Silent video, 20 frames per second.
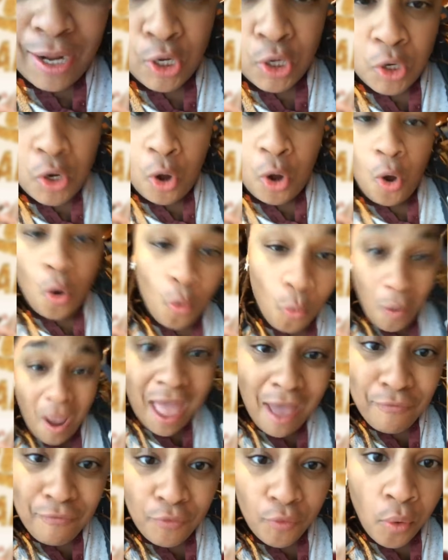good old
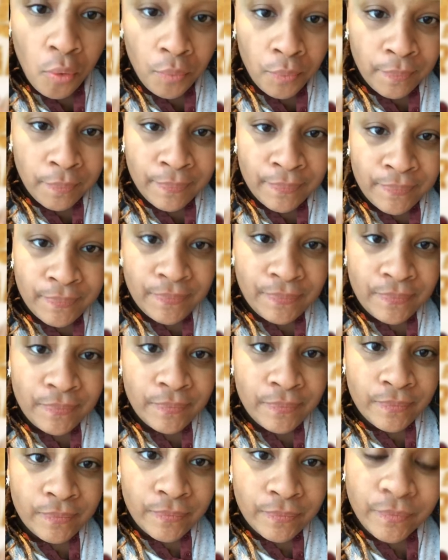waffle.
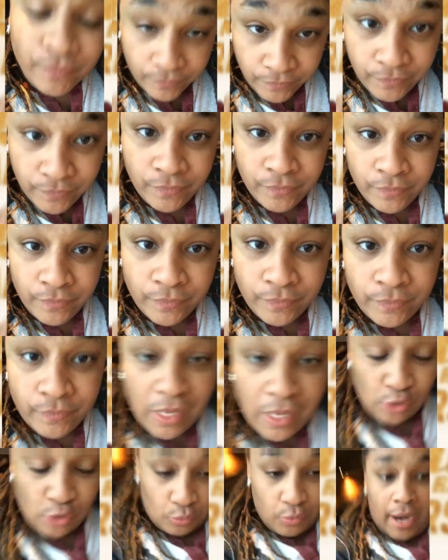Mm-hmm,
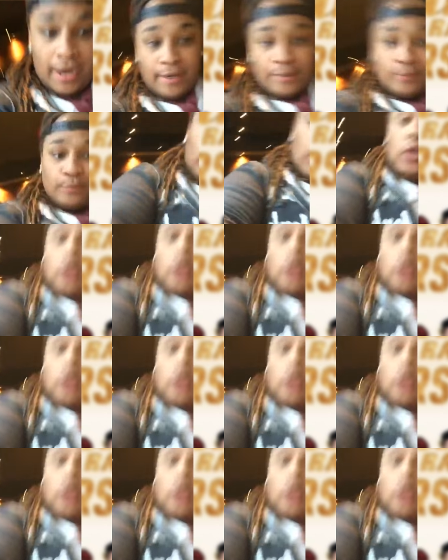that's right, a